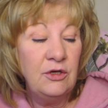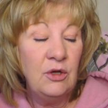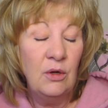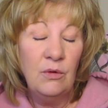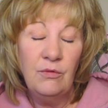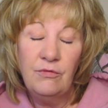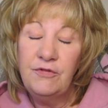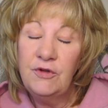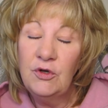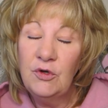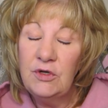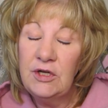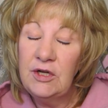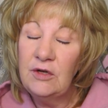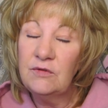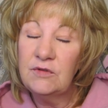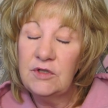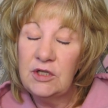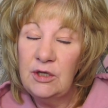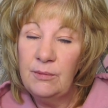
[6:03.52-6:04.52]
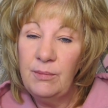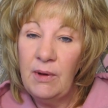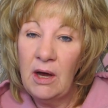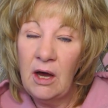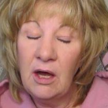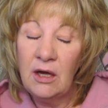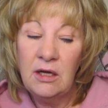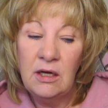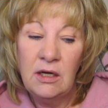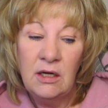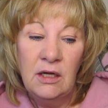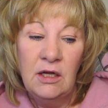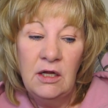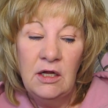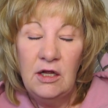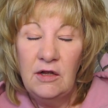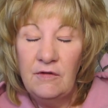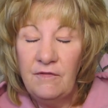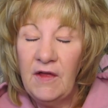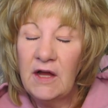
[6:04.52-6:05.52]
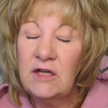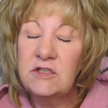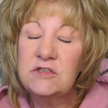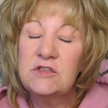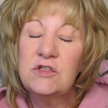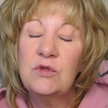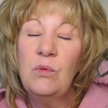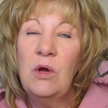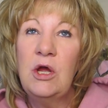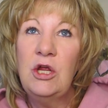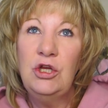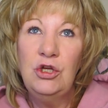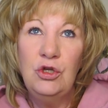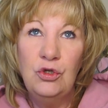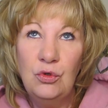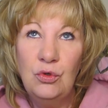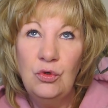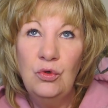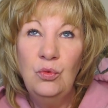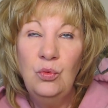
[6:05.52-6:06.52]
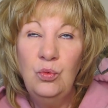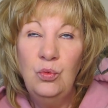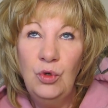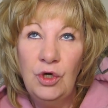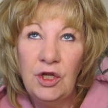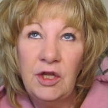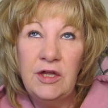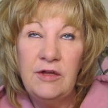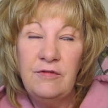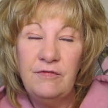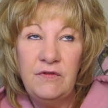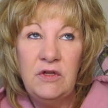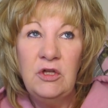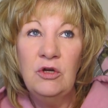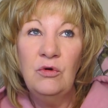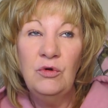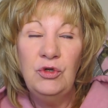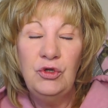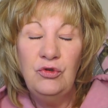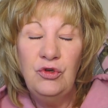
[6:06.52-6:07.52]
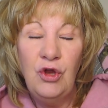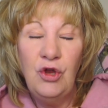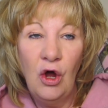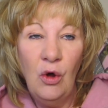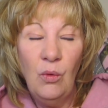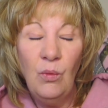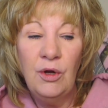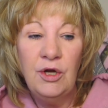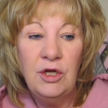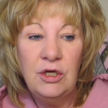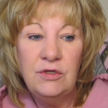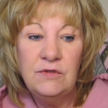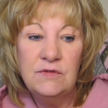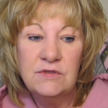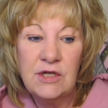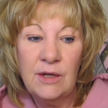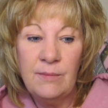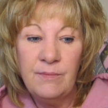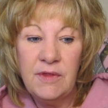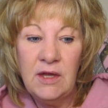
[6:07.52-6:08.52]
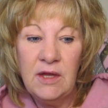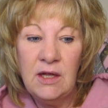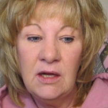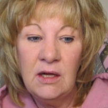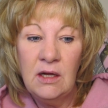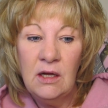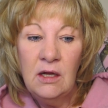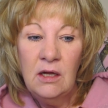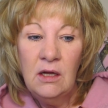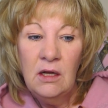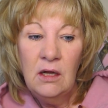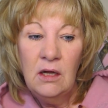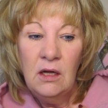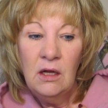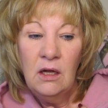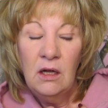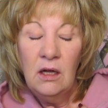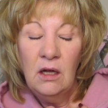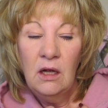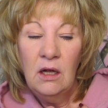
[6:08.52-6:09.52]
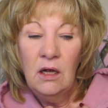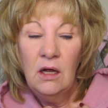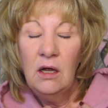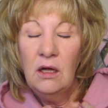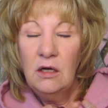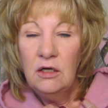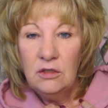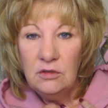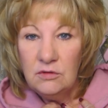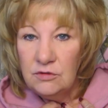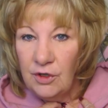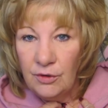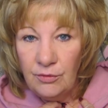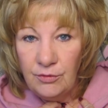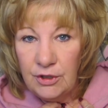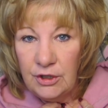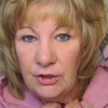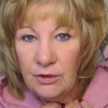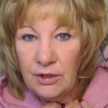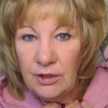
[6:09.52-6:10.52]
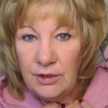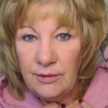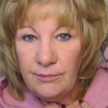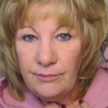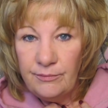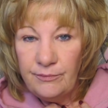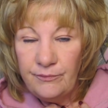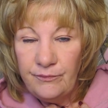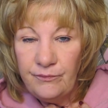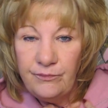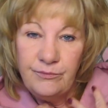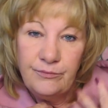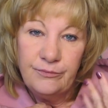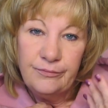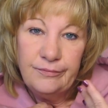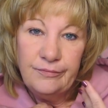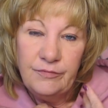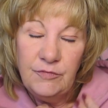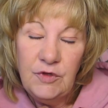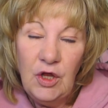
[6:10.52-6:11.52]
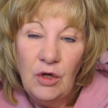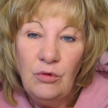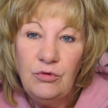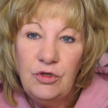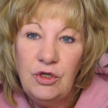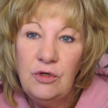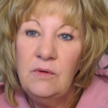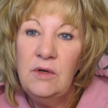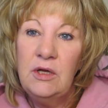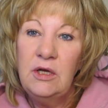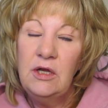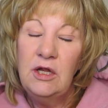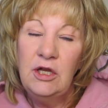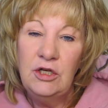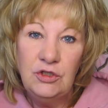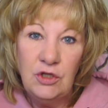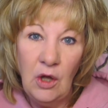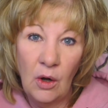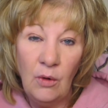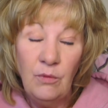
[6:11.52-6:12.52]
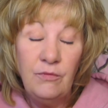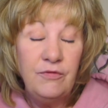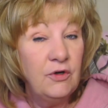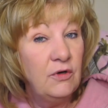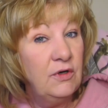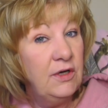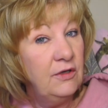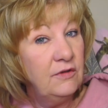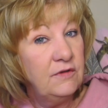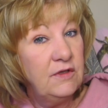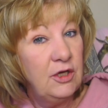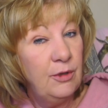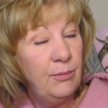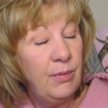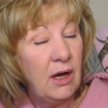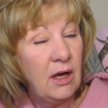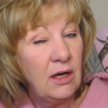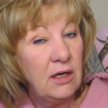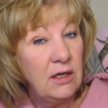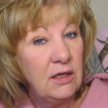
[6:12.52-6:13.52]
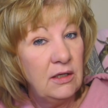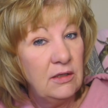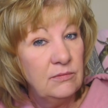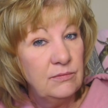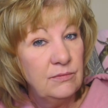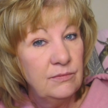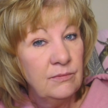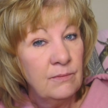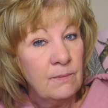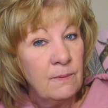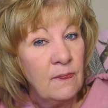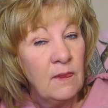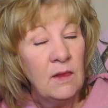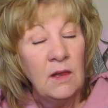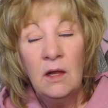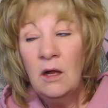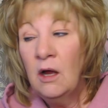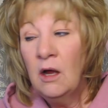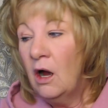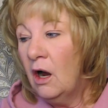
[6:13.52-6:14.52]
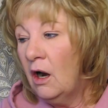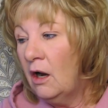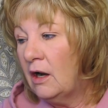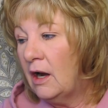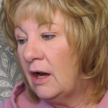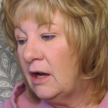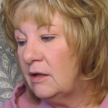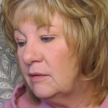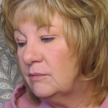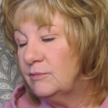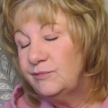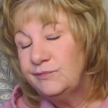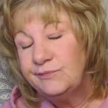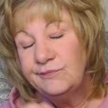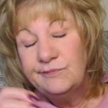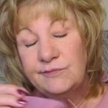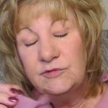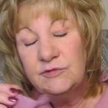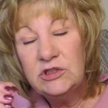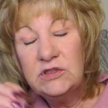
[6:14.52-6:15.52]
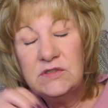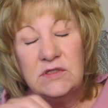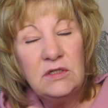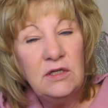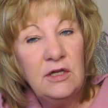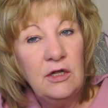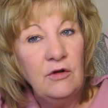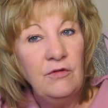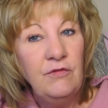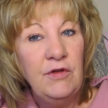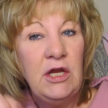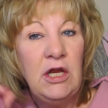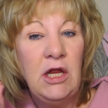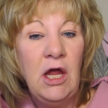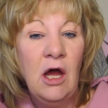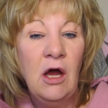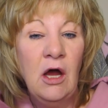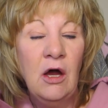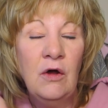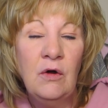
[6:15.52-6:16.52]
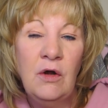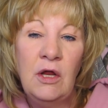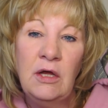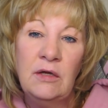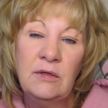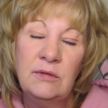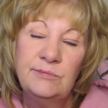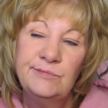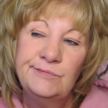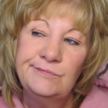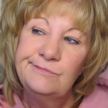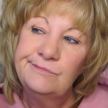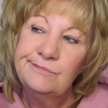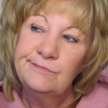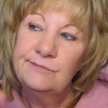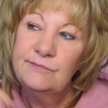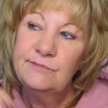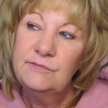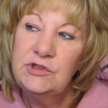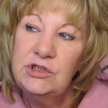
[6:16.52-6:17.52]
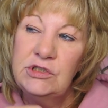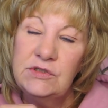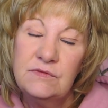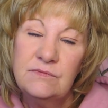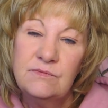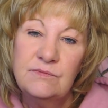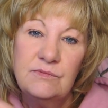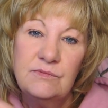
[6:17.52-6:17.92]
Don't feel guilty about it. If that's the way you really feel, you don't want to do something, don't do it. Don't do it. And don't feel guilty about it. All right. Just a little video to just